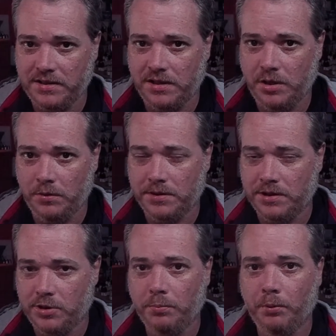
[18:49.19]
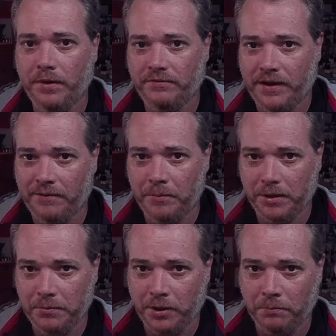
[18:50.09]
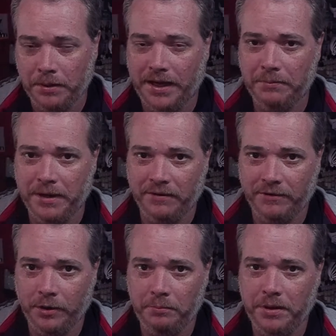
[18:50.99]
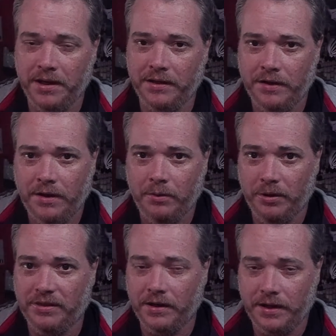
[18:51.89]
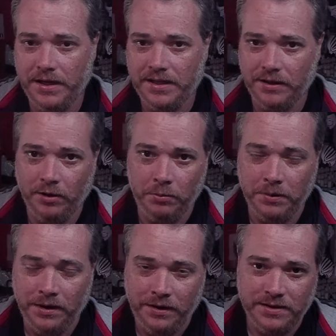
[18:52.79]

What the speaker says: to use the 2.5mm bottom airflow pin with the honeycomb